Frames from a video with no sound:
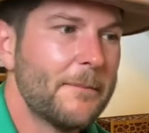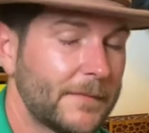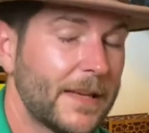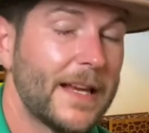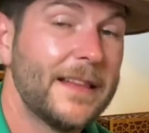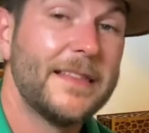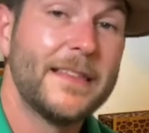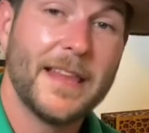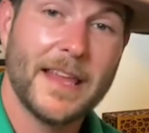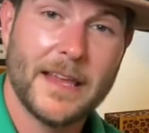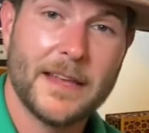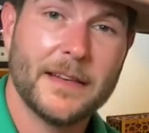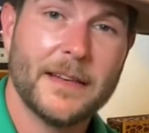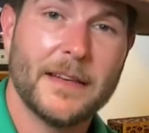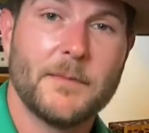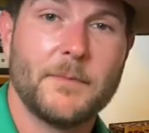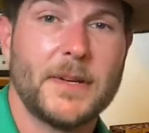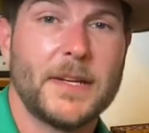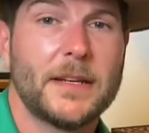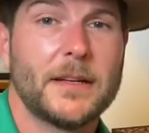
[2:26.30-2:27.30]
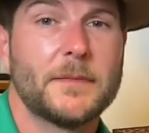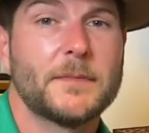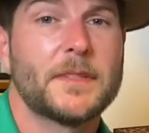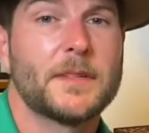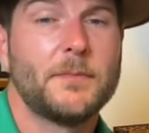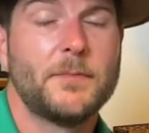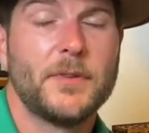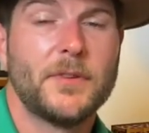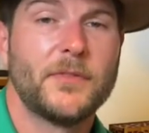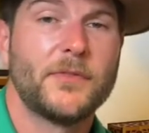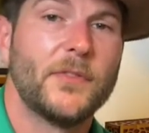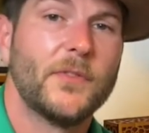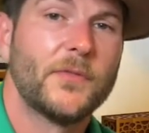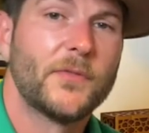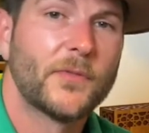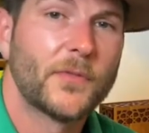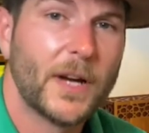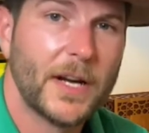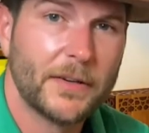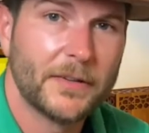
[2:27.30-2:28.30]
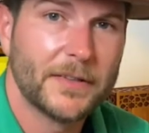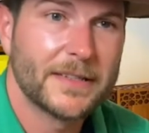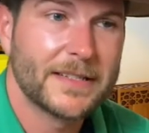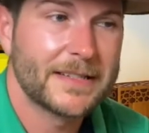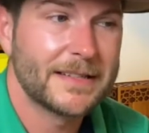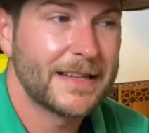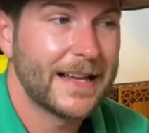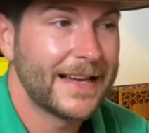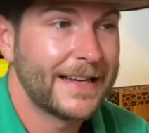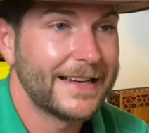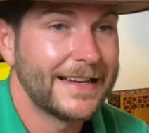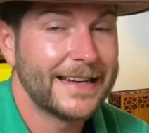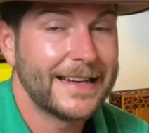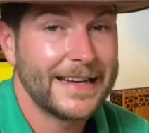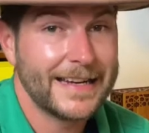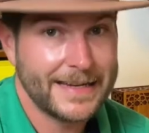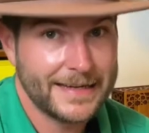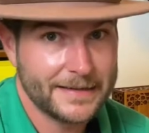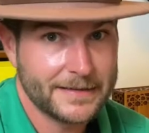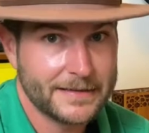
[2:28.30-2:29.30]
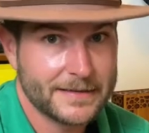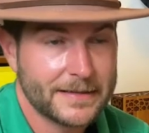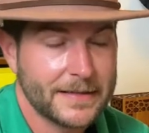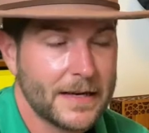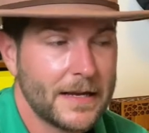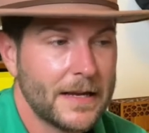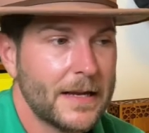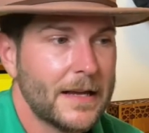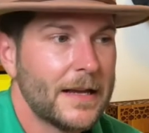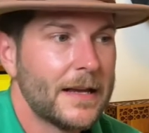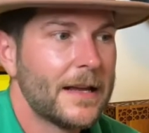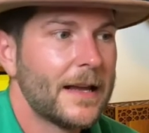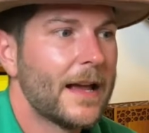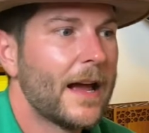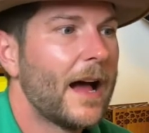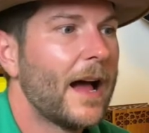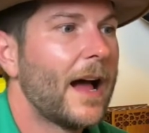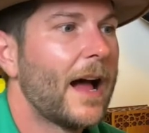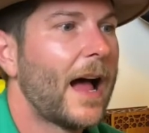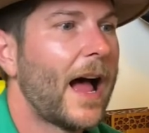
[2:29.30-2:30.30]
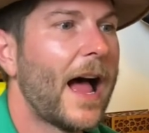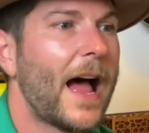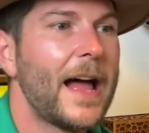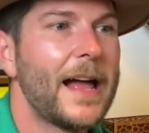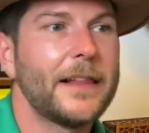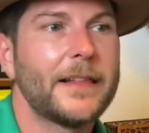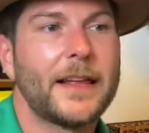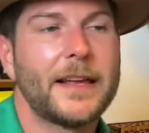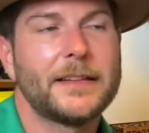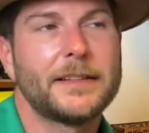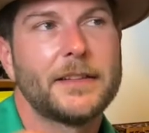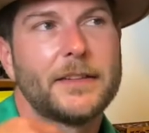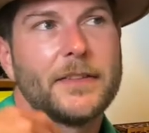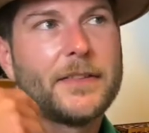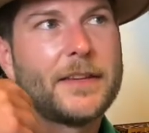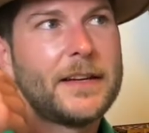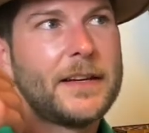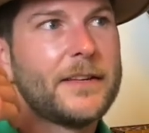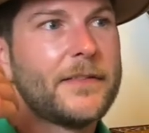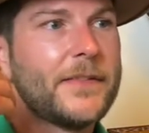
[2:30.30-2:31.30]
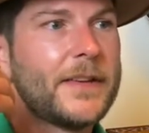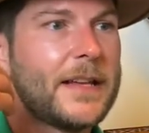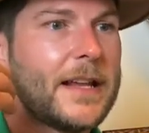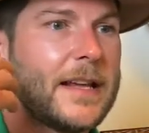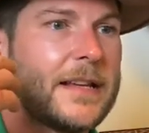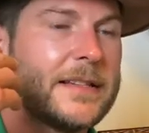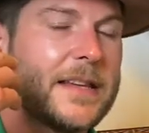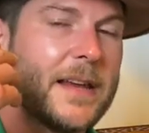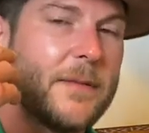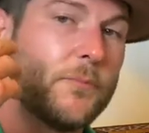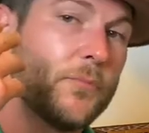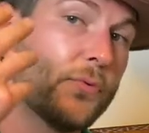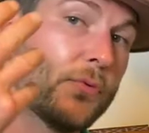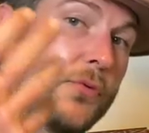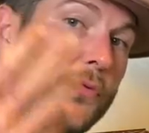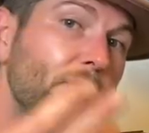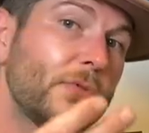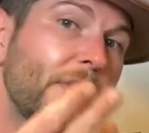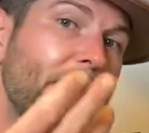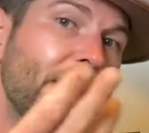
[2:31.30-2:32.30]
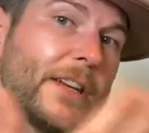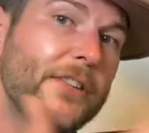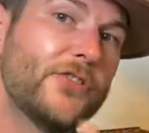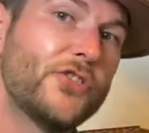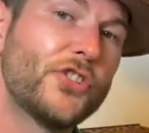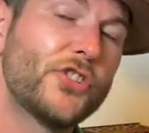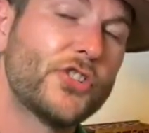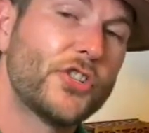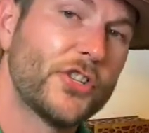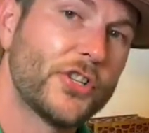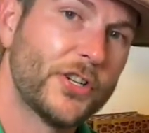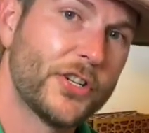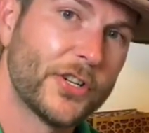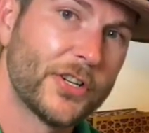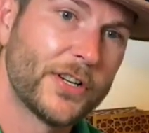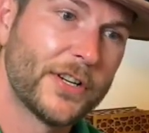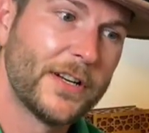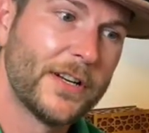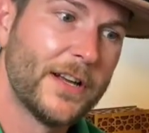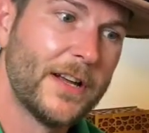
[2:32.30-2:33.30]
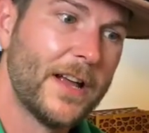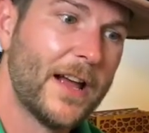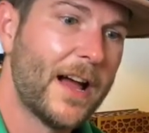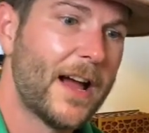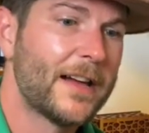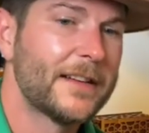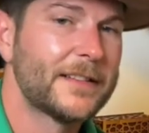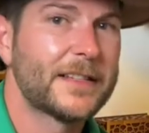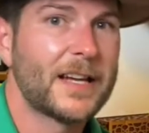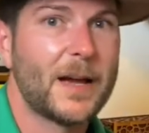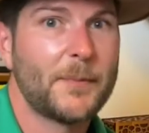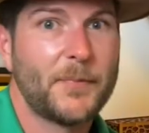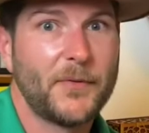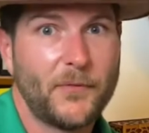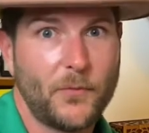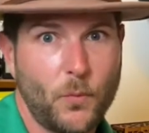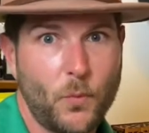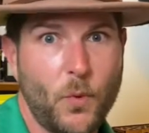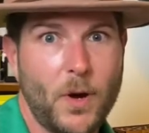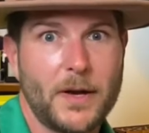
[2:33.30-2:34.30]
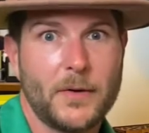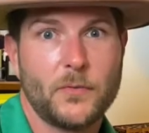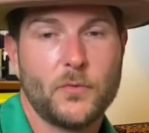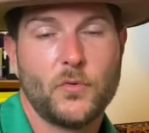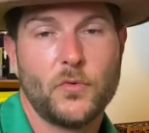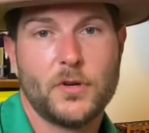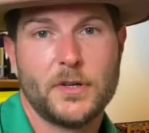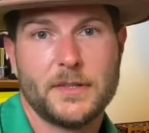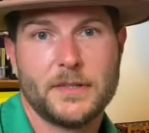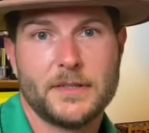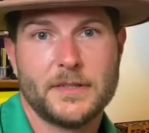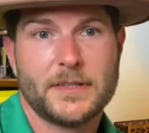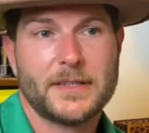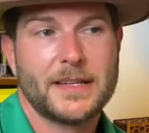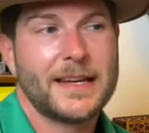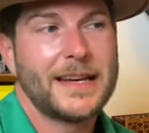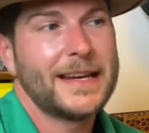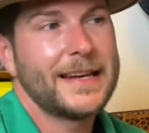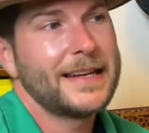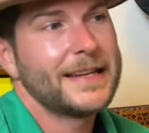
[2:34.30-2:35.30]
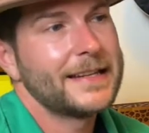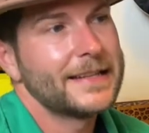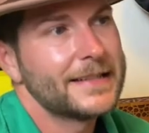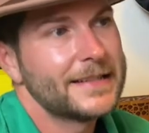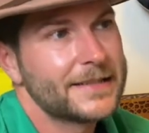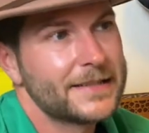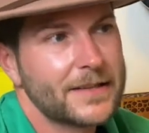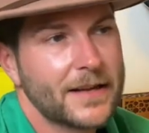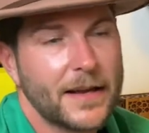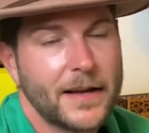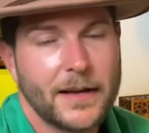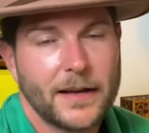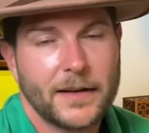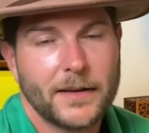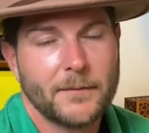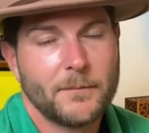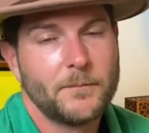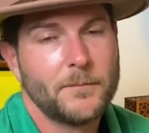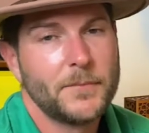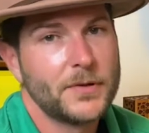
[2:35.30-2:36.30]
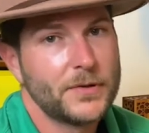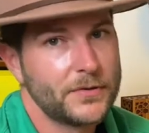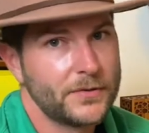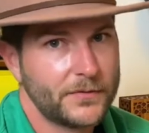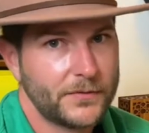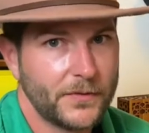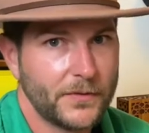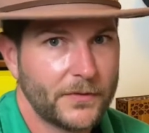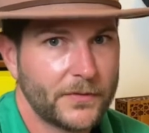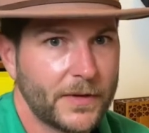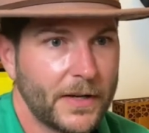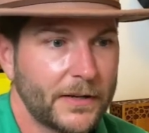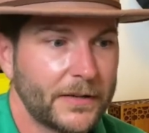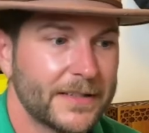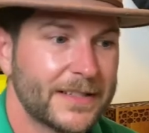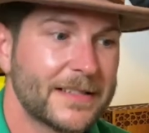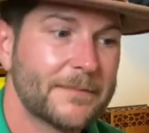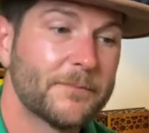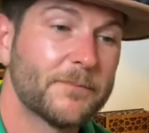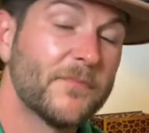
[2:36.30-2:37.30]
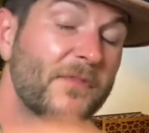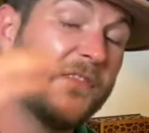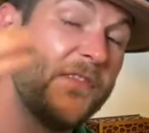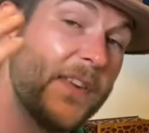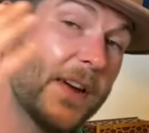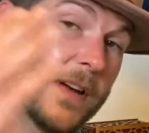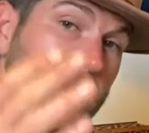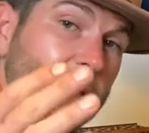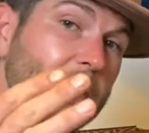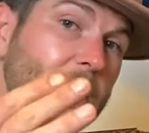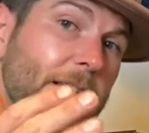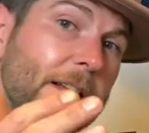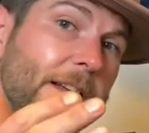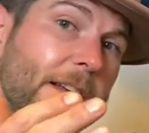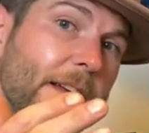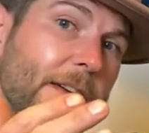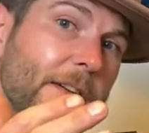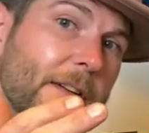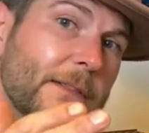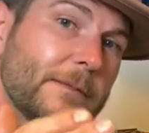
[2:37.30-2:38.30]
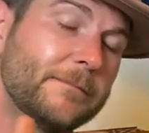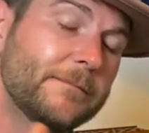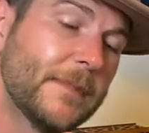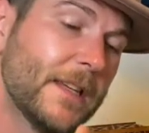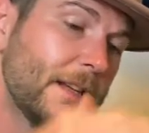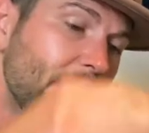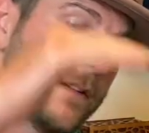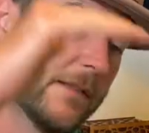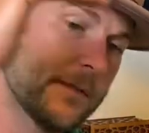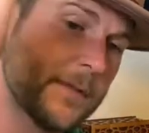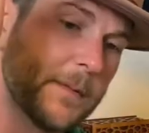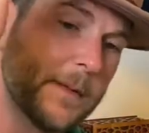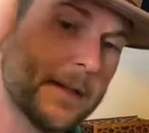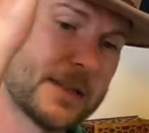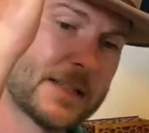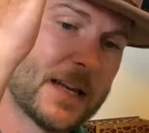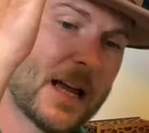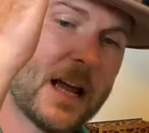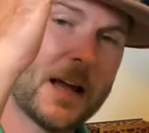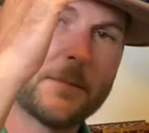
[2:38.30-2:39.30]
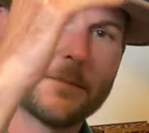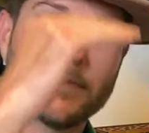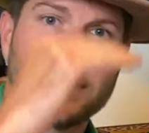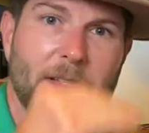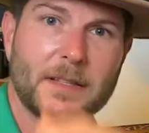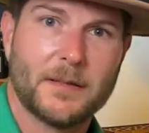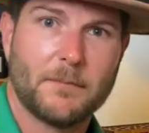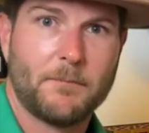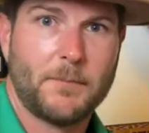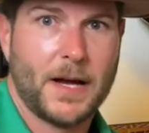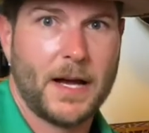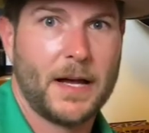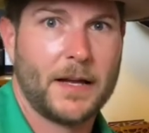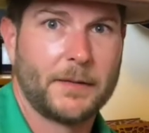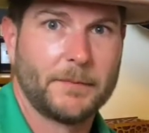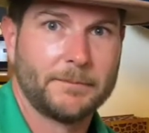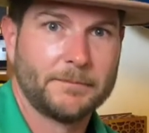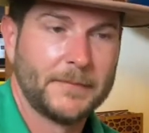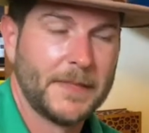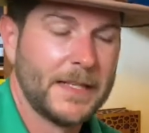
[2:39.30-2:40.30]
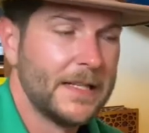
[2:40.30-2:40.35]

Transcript: And then it becomes the beautiful fragrance that it is. Uh, I like to think of it as a bruleed sugar on top of white woods. It is a beautiful fragrance, very linear from the top to the bottom.